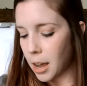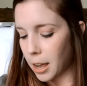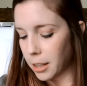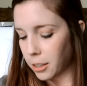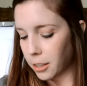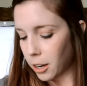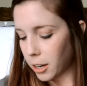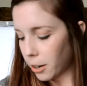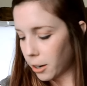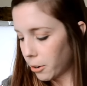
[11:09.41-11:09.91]
I
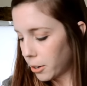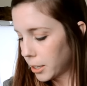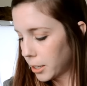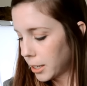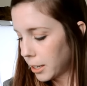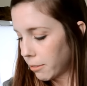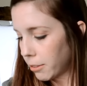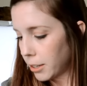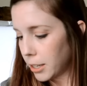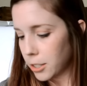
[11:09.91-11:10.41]
thought I would
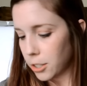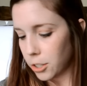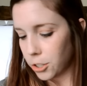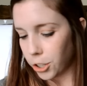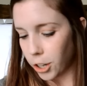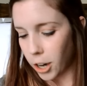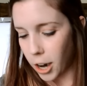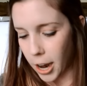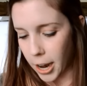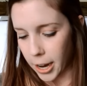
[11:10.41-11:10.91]
give these a
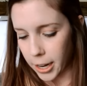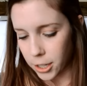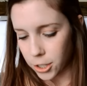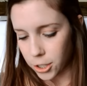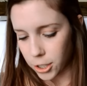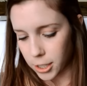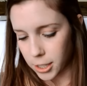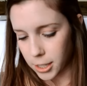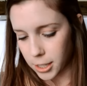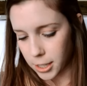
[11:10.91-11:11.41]
try and
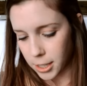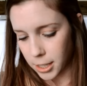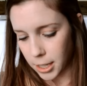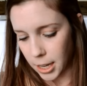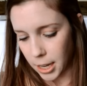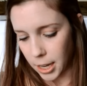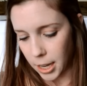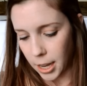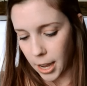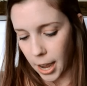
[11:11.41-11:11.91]
just
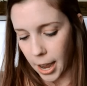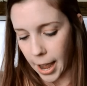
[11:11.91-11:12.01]
see.